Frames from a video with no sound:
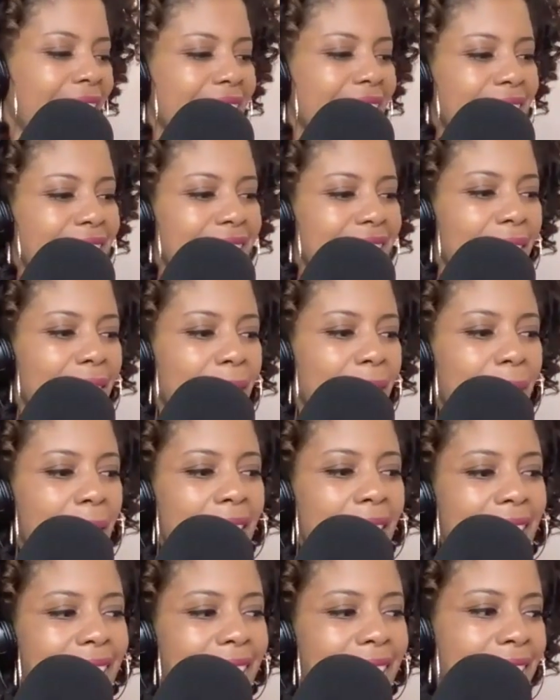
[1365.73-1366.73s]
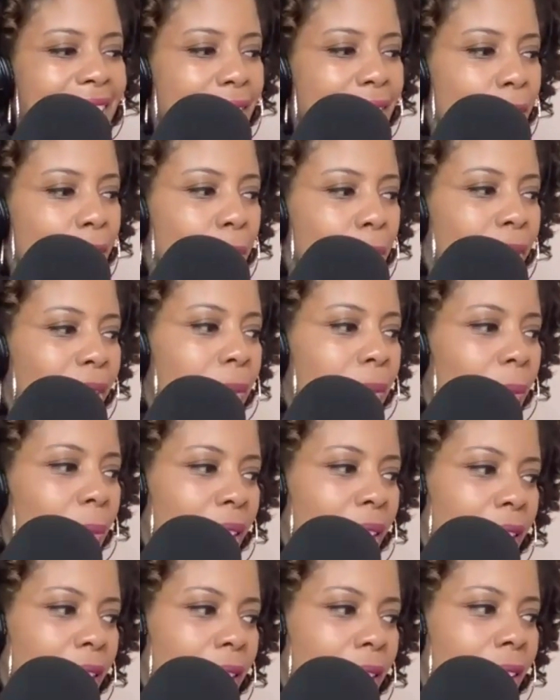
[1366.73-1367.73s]
And so I got to a point
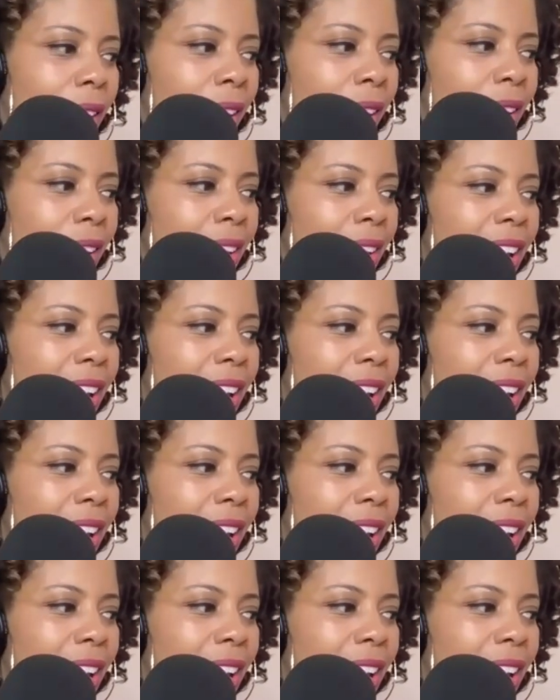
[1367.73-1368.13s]
where